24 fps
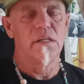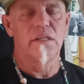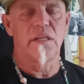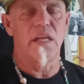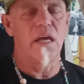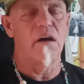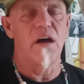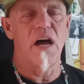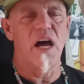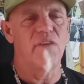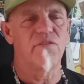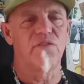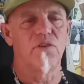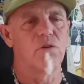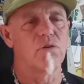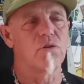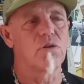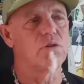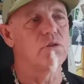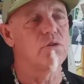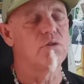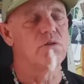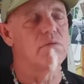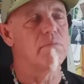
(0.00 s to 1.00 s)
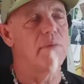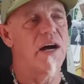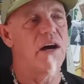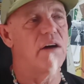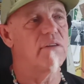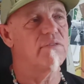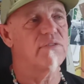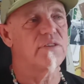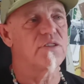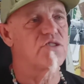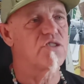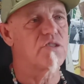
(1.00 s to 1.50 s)
they'll have no clue
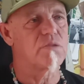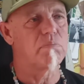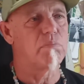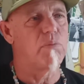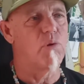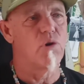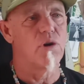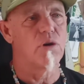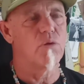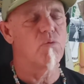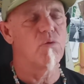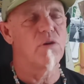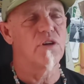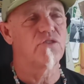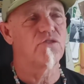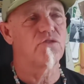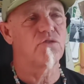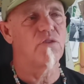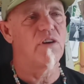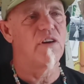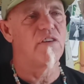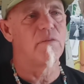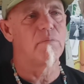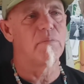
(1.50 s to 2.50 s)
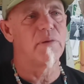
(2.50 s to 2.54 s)
about the sport whatsoever.